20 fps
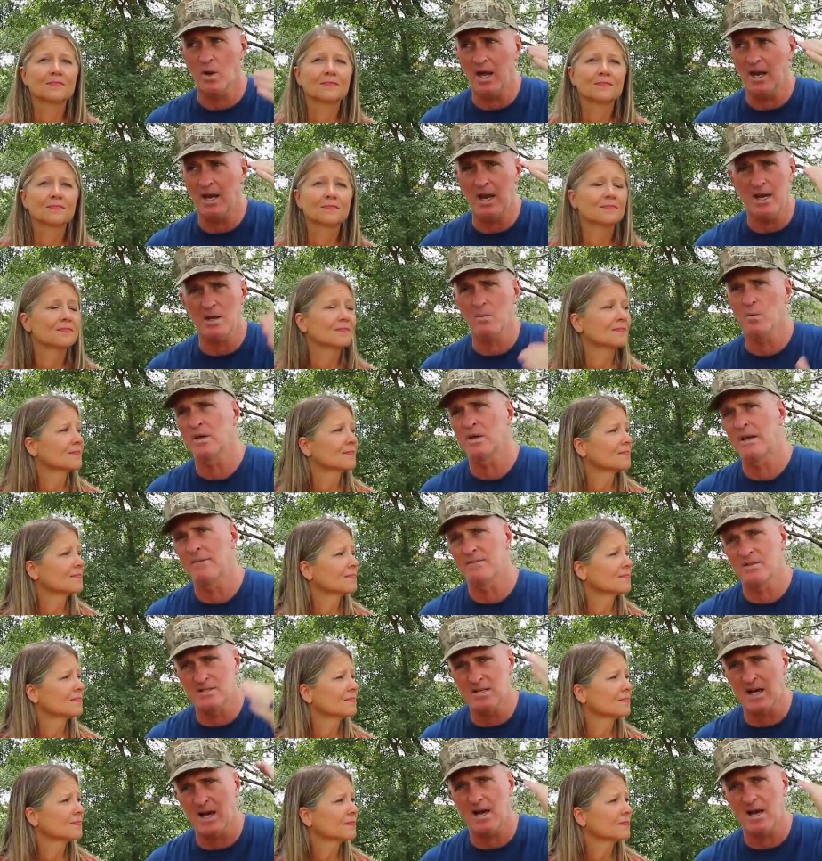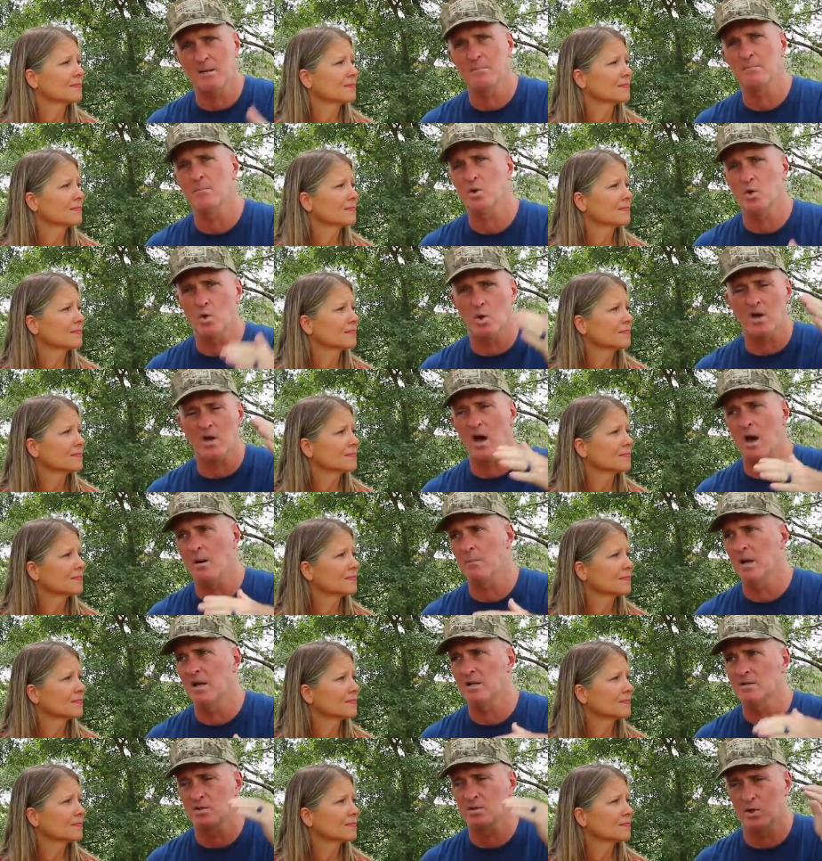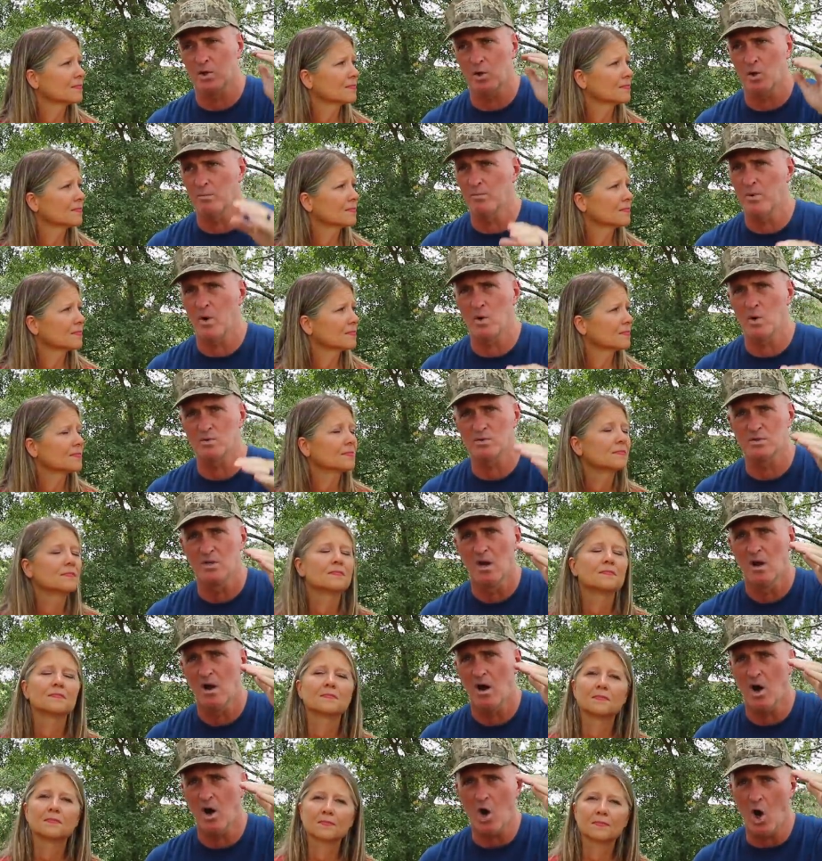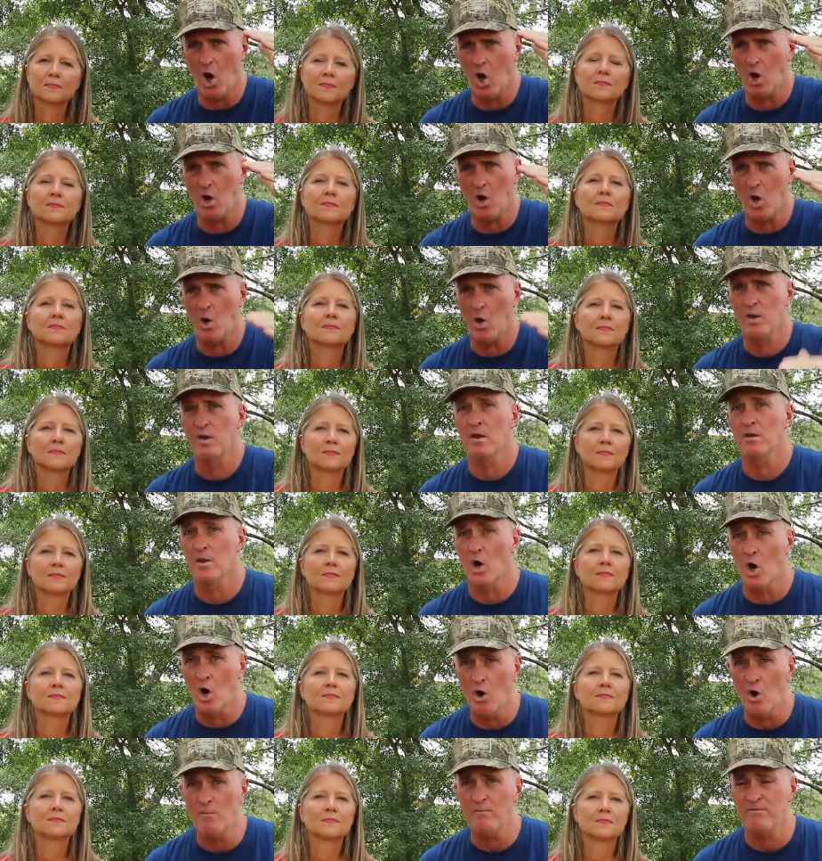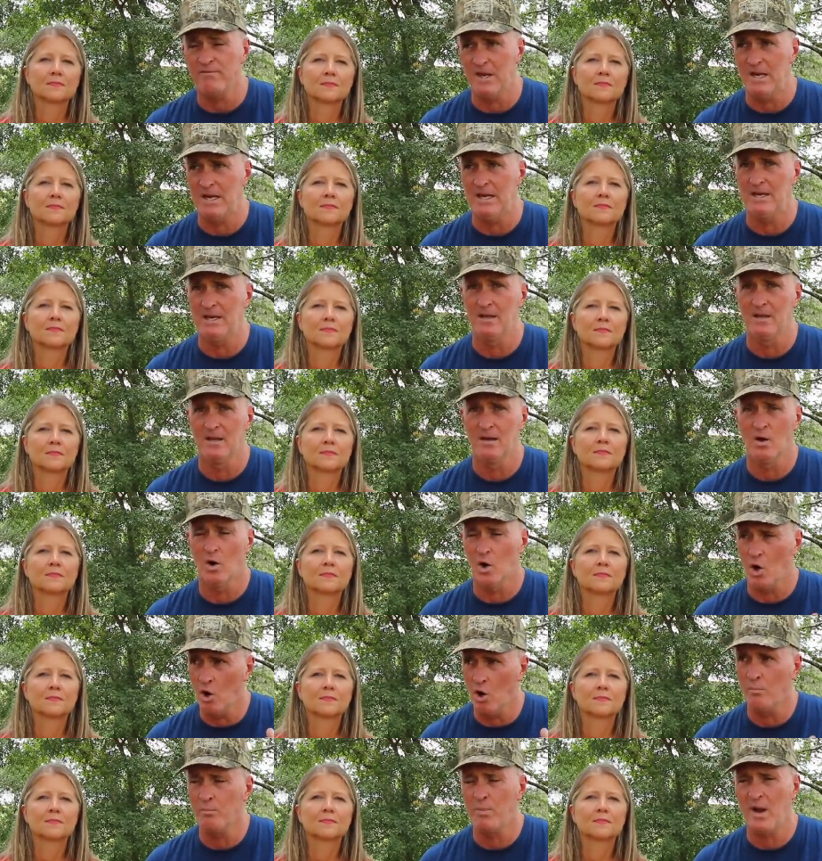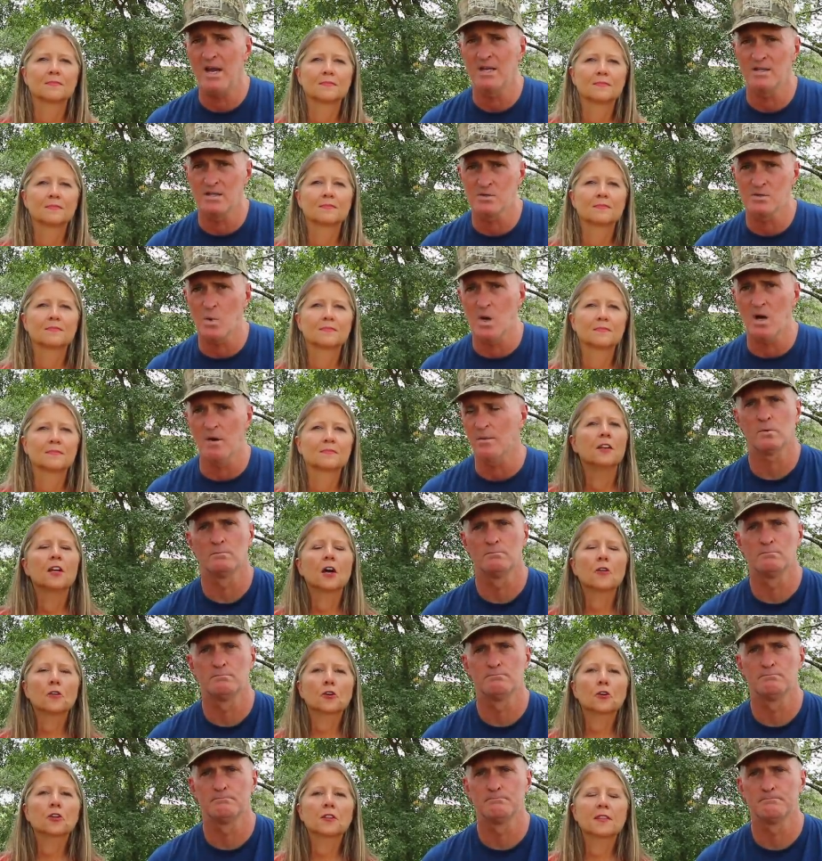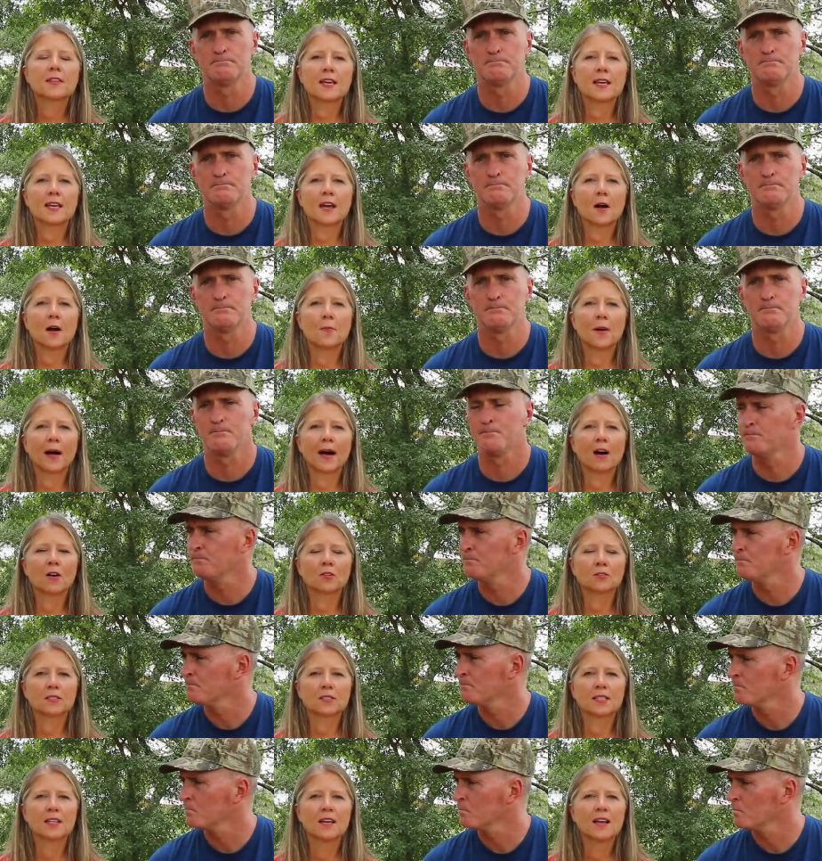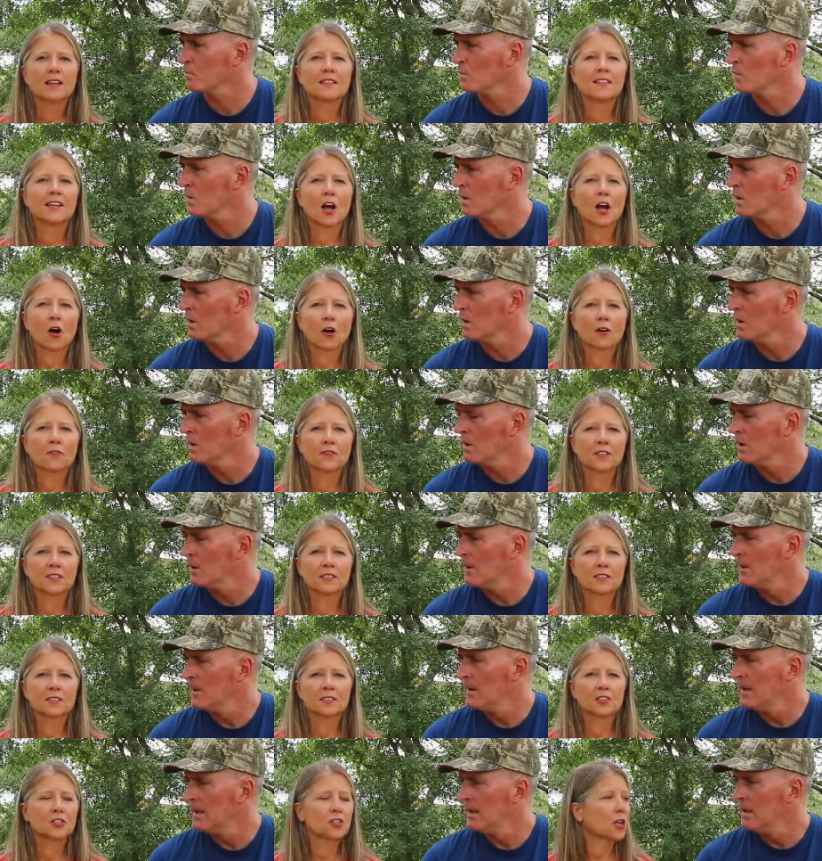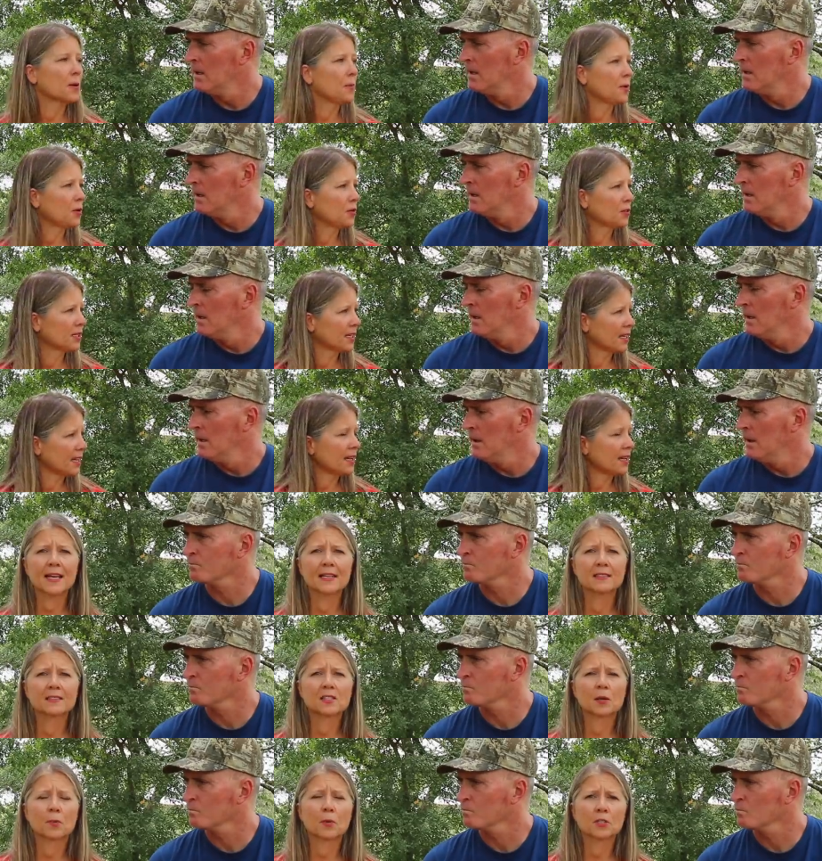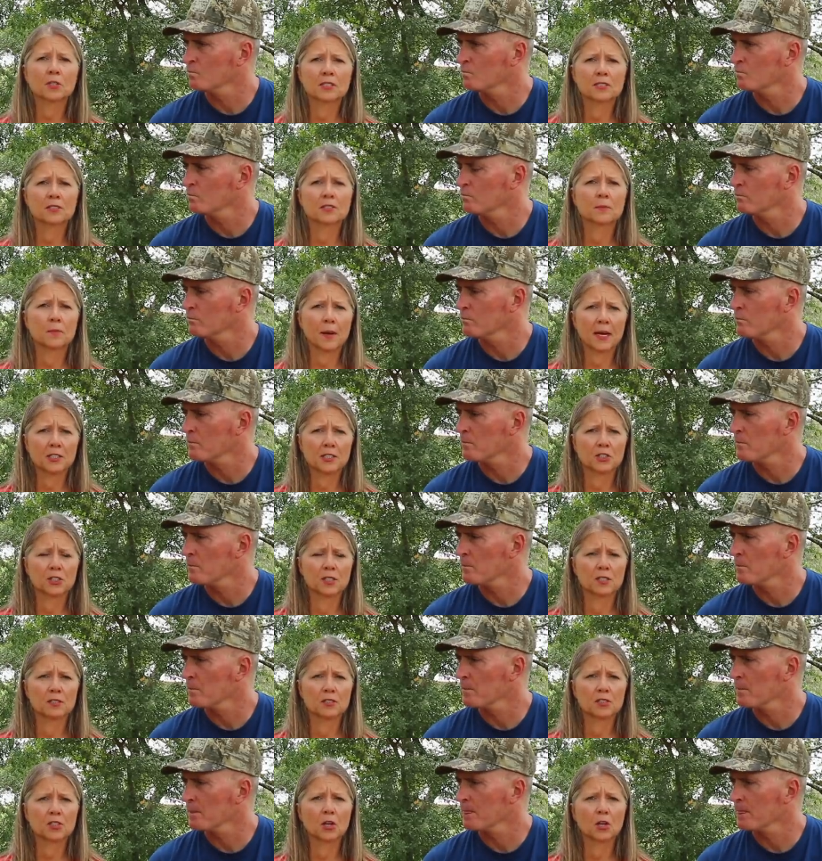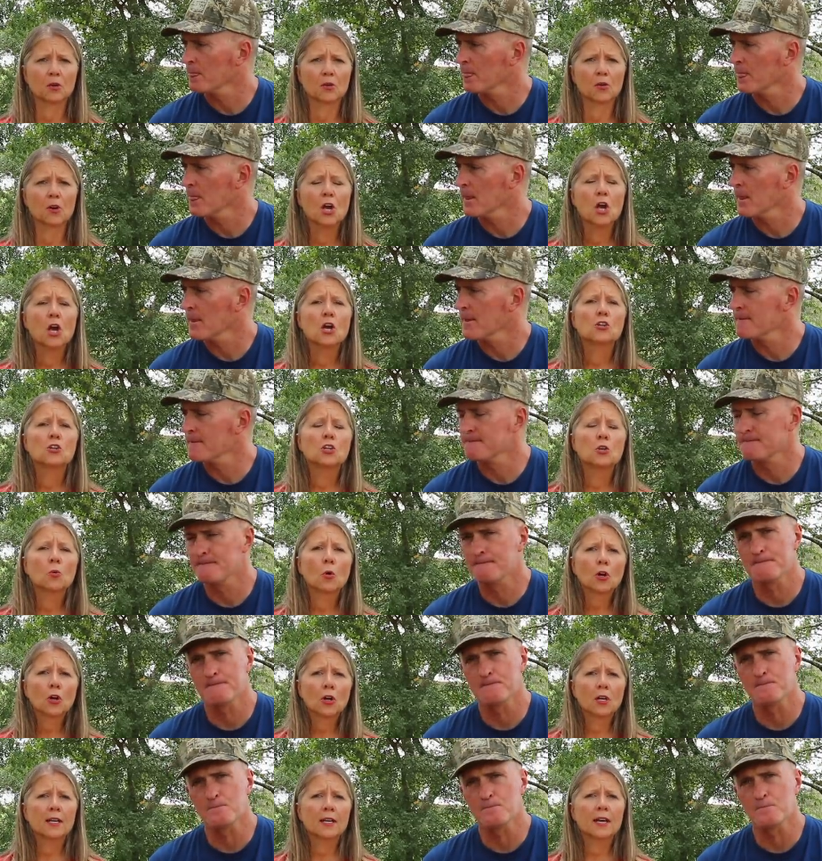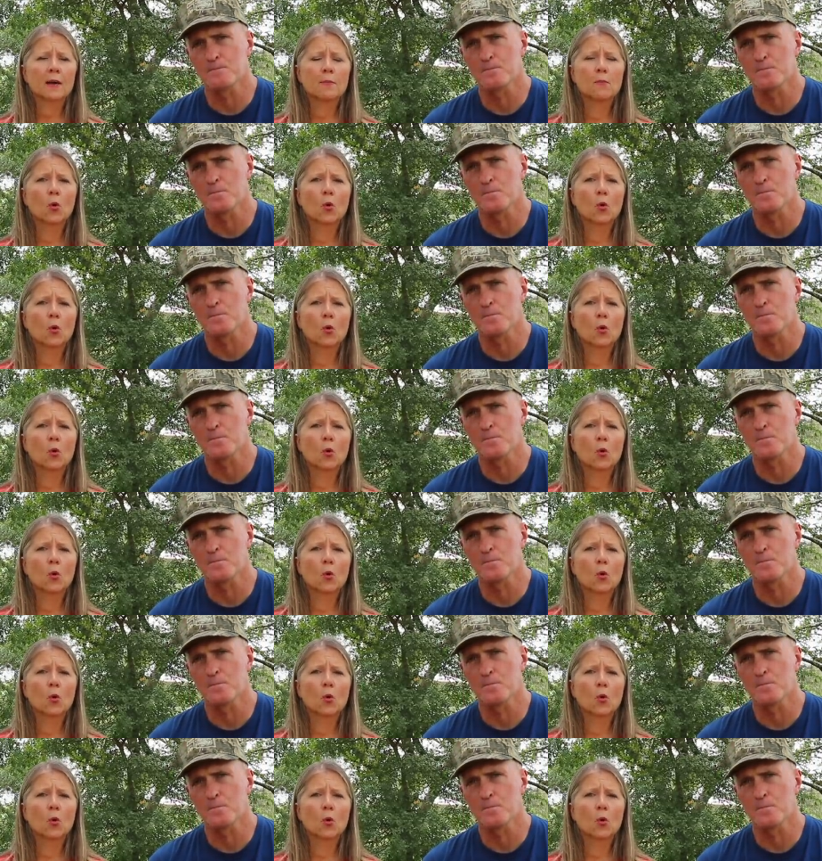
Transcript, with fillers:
Speaker 1: at any one given time, your comments or your posts are all on the home feed our homepage as well.
Speaker 2: Another good thing about the RVillage community is the participation. So you are going to get